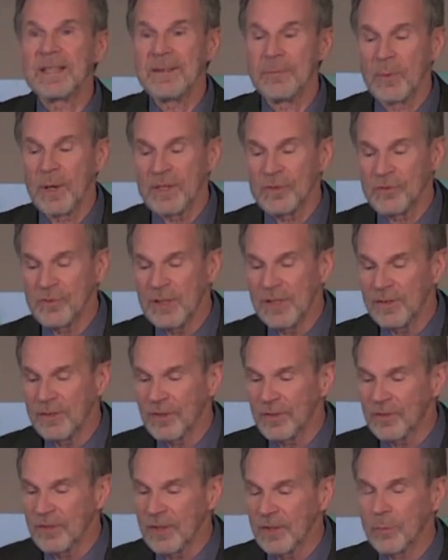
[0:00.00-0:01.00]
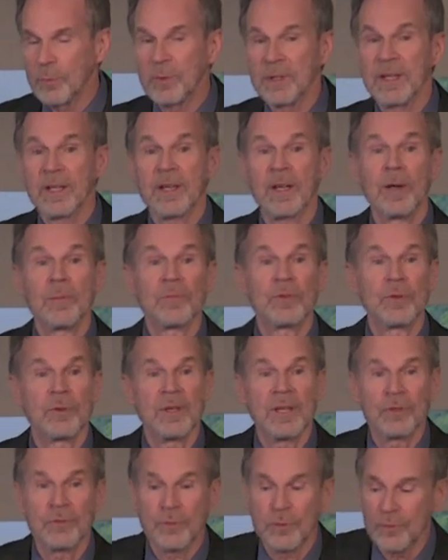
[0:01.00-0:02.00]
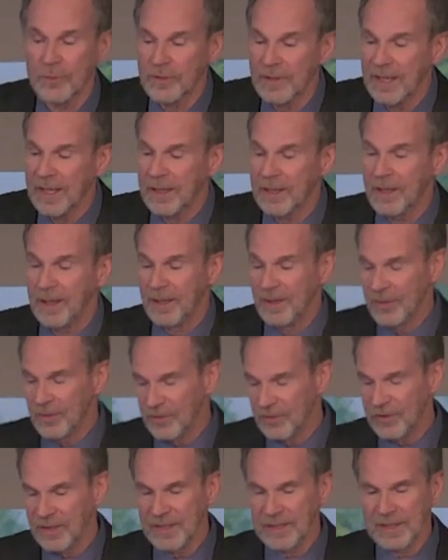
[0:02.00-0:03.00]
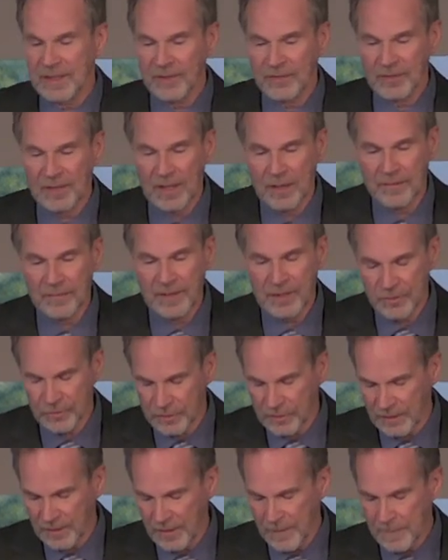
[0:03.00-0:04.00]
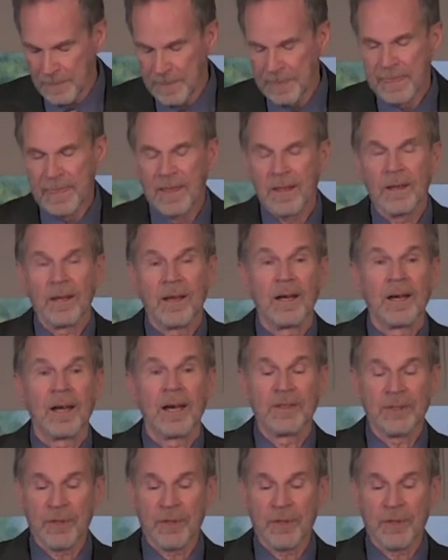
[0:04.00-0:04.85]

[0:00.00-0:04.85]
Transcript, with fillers: what Jesus says when it comes to issues like sin and salvation? Another